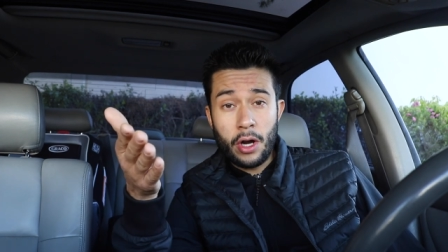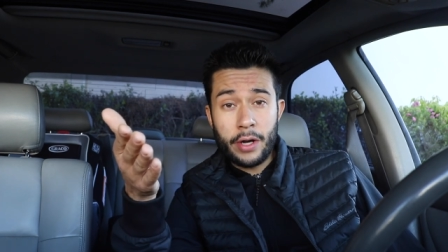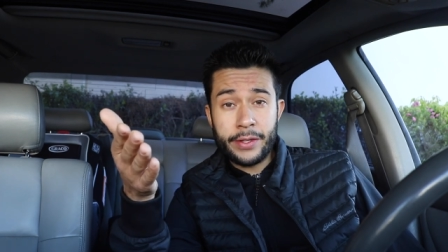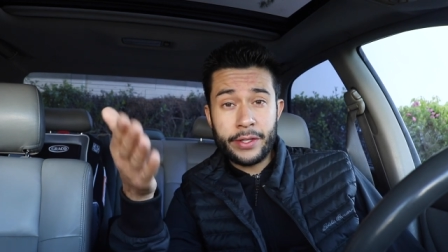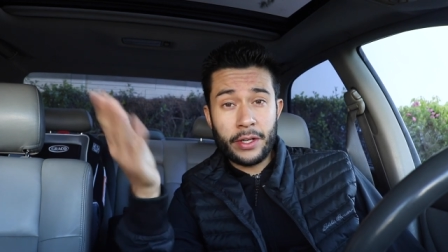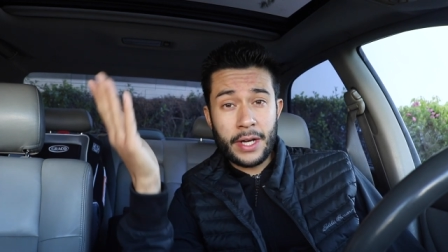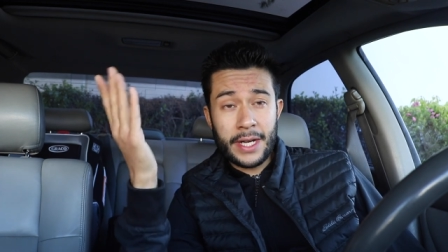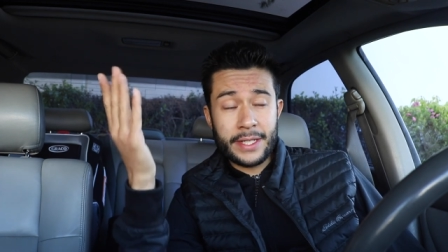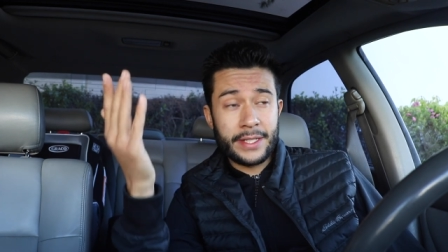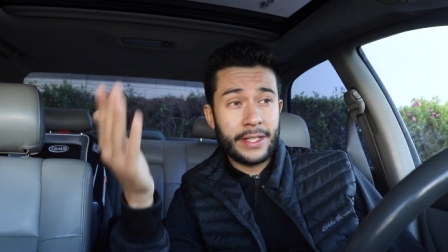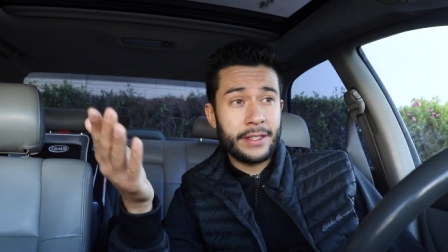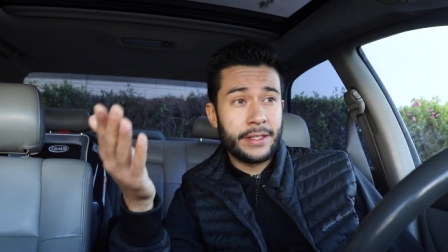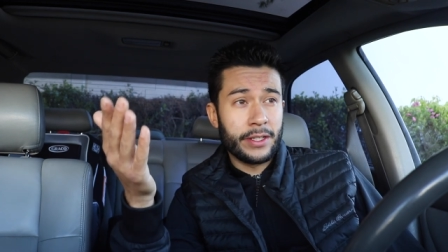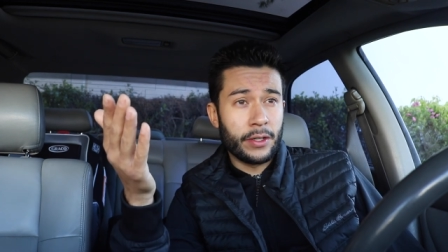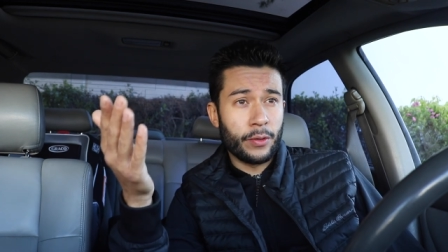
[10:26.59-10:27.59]
Arthur, I
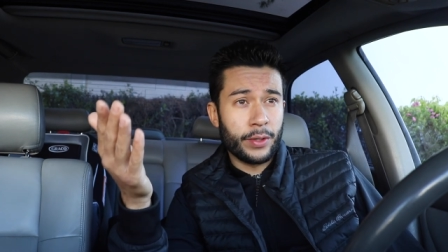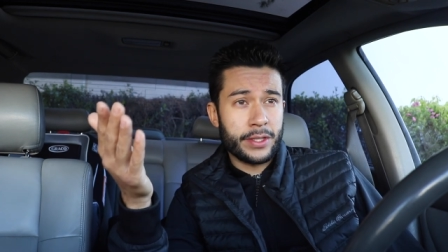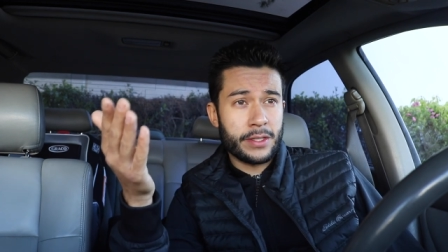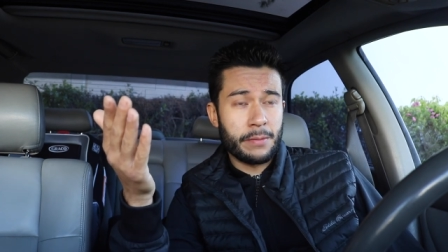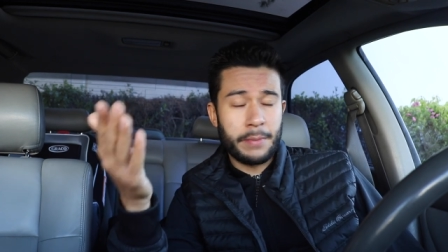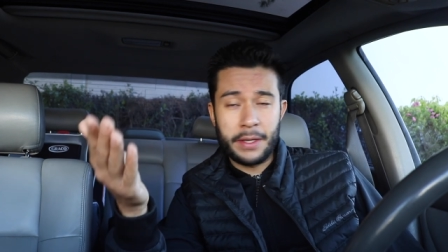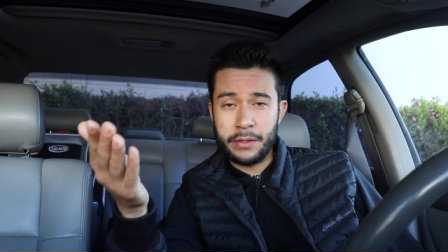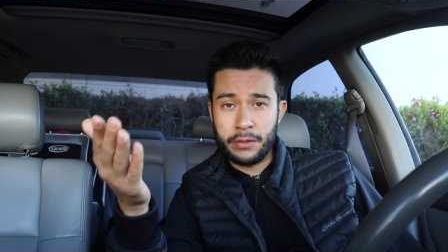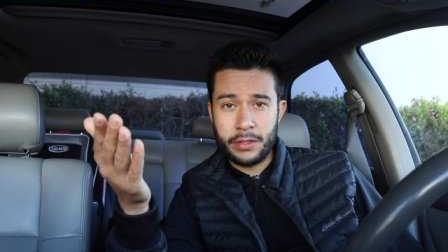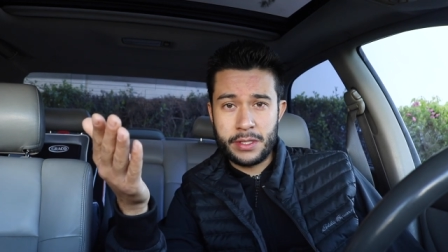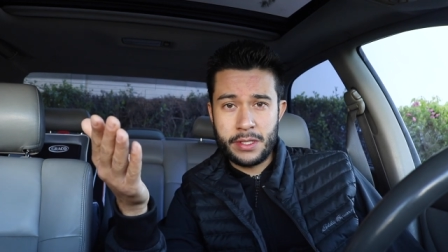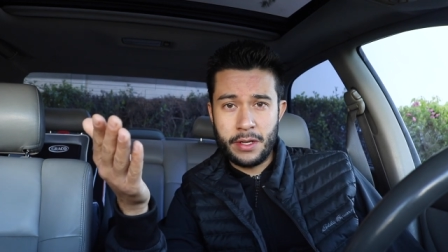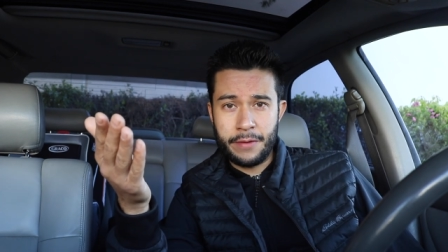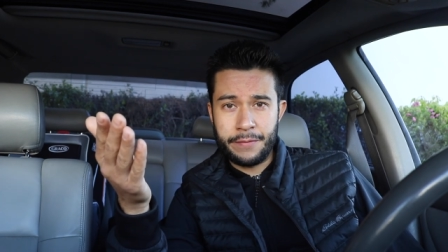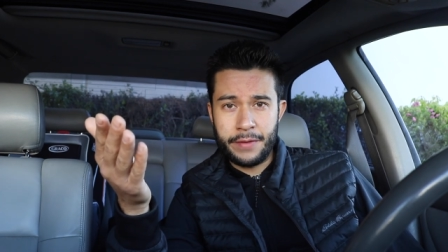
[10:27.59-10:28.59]
did deal with some mental
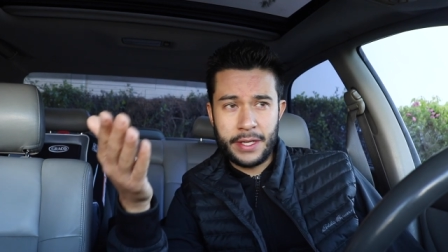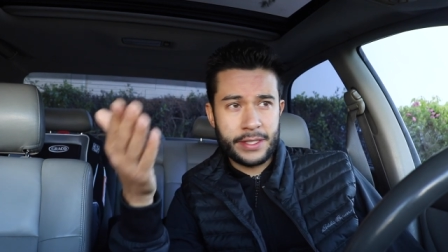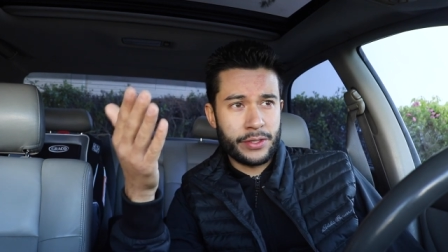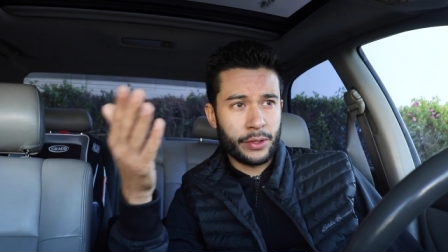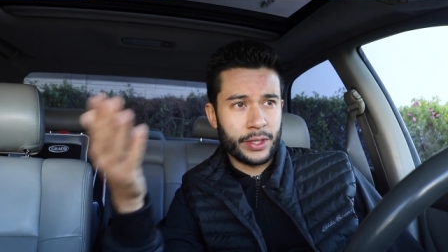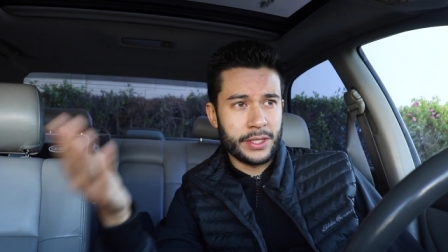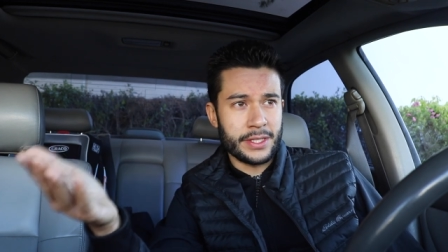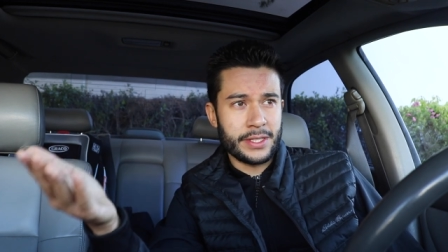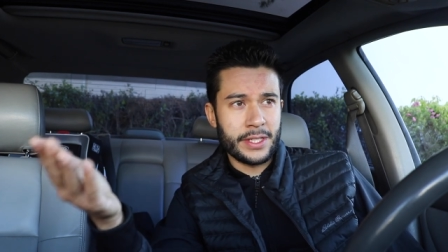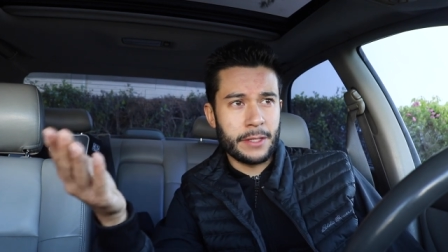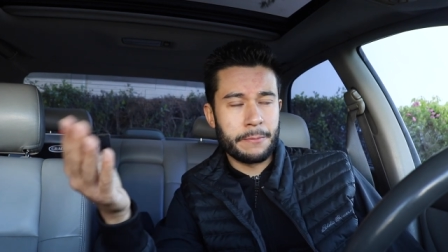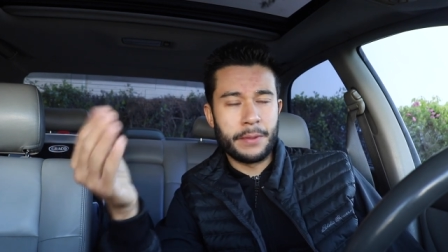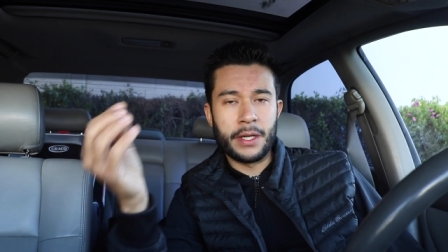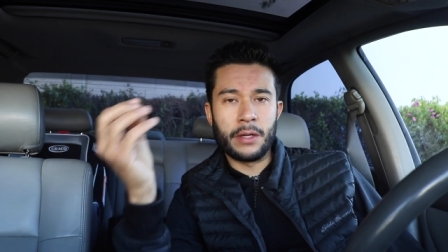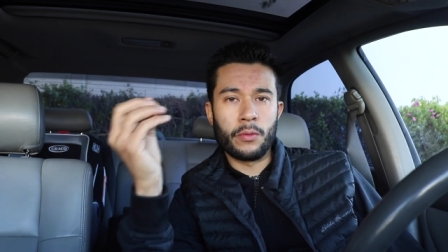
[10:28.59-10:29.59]
stuff as you can
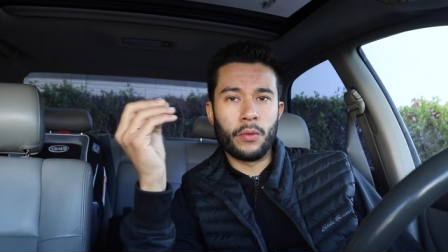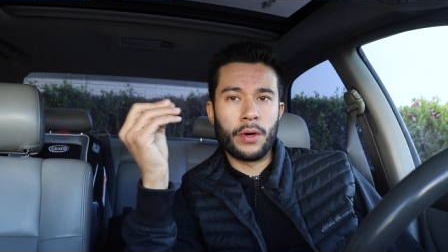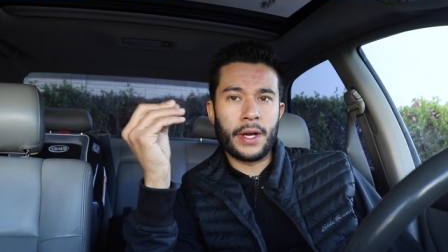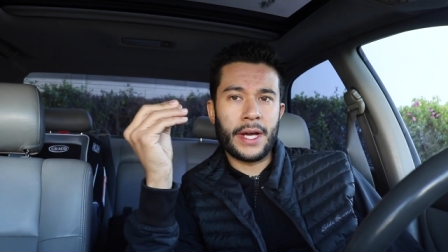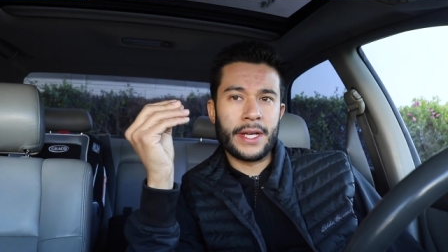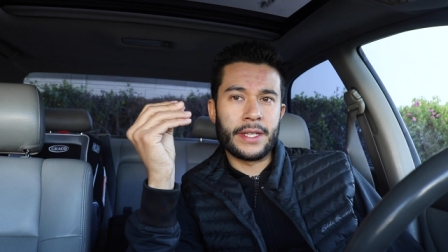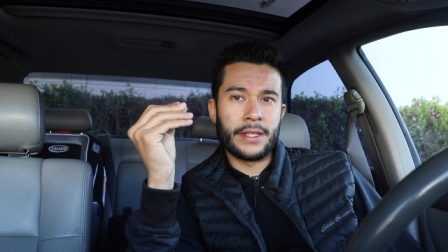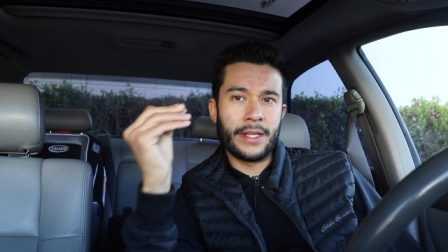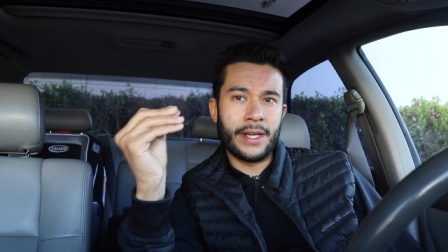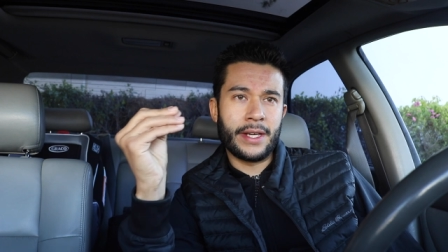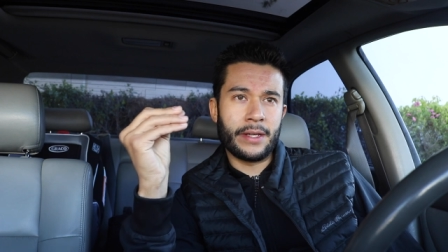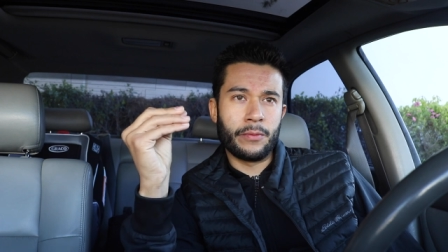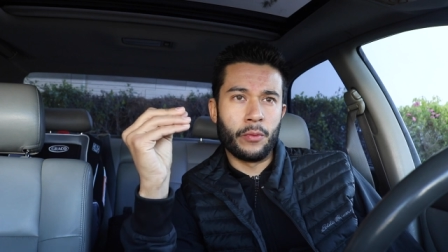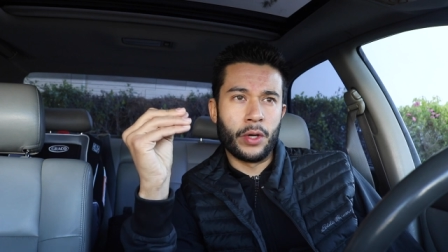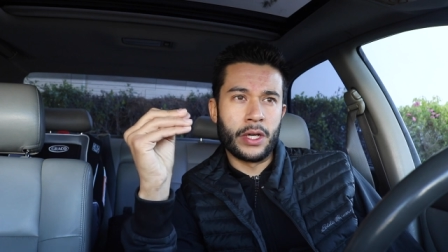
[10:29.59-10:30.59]
see, but what I
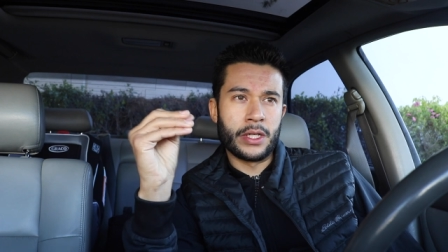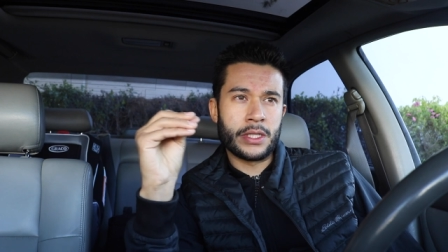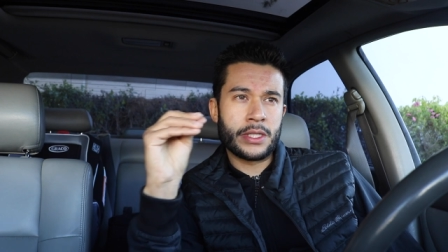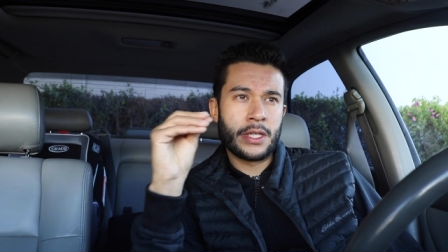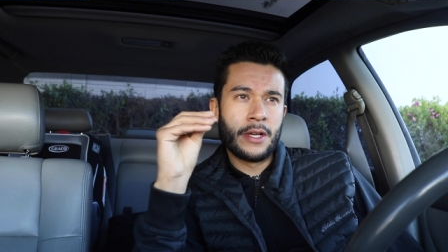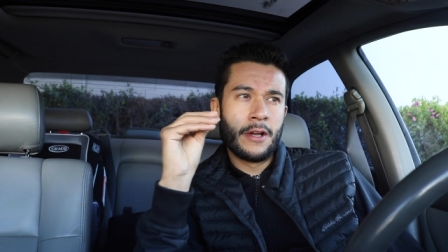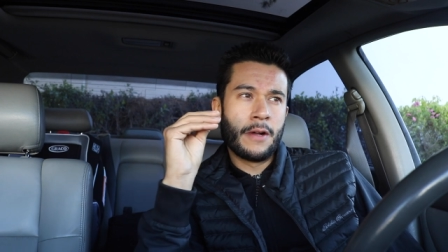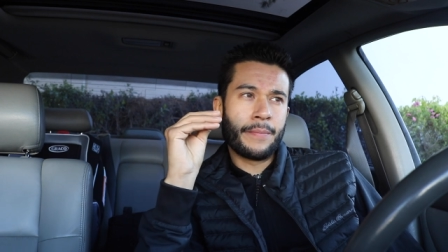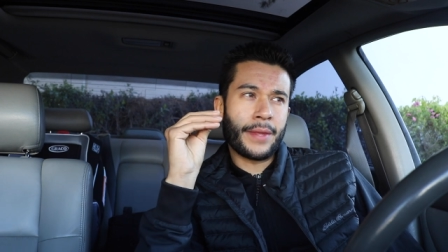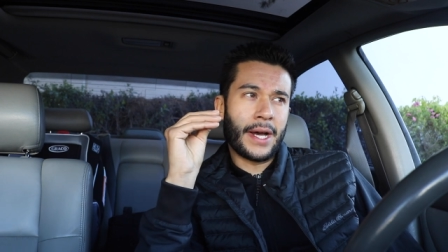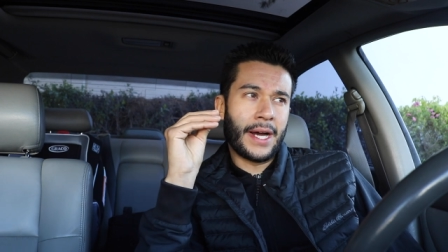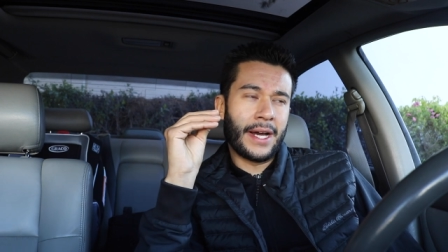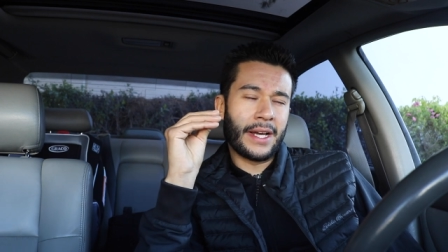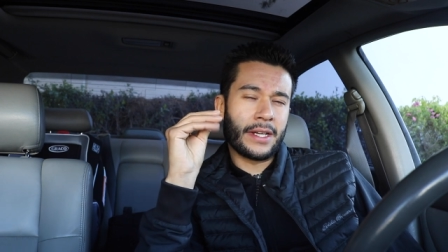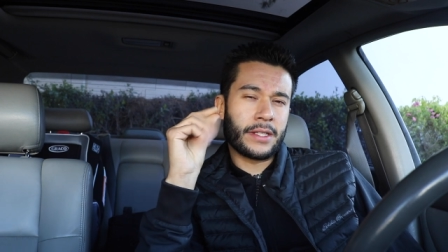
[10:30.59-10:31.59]
did was
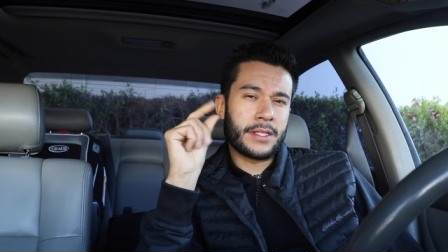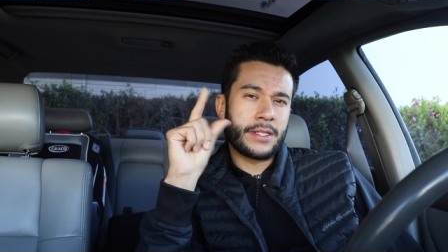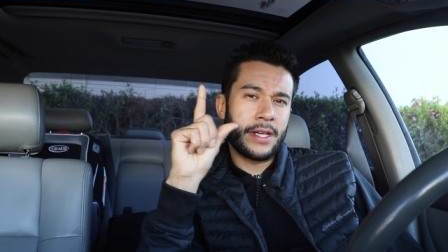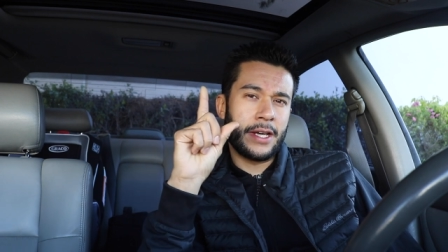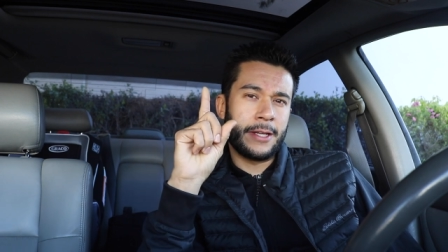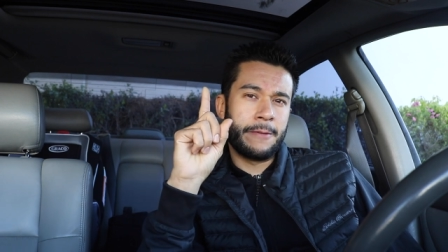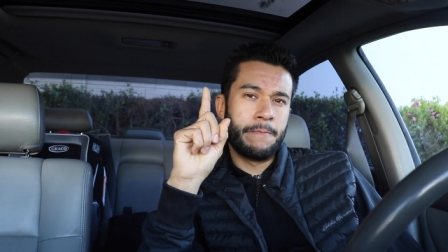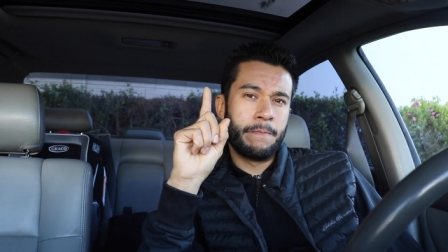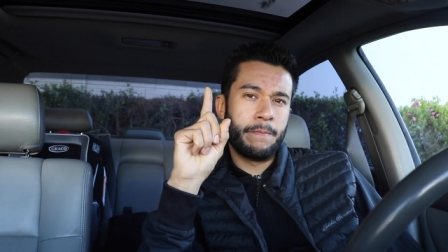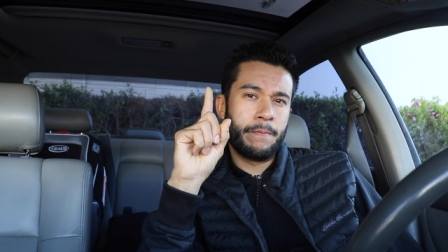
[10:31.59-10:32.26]
I said